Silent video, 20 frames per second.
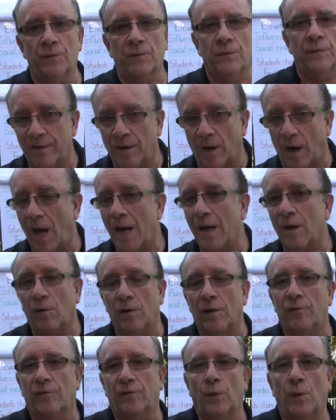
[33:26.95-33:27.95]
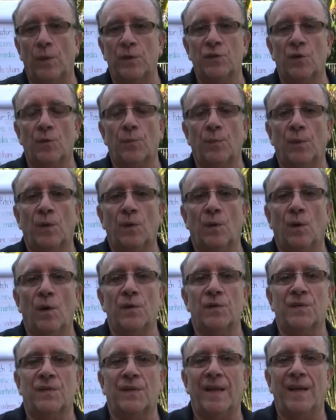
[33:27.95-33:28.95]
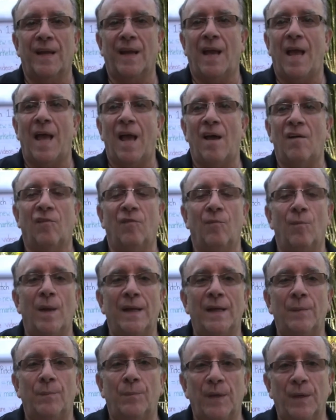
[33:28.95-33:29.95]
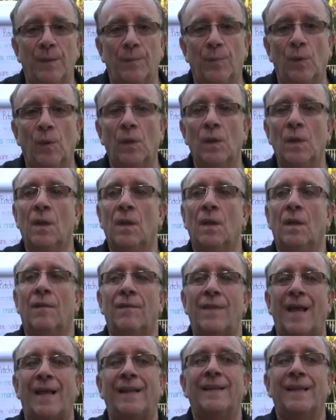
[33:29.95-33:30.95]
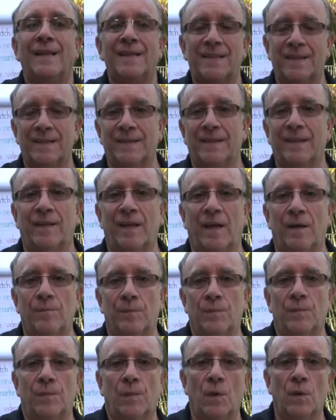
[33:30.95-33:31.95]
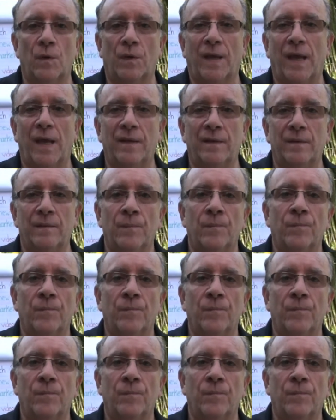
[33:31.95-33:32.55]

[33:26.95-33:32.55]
And hire an influencer because they have many people that listen to them, okay?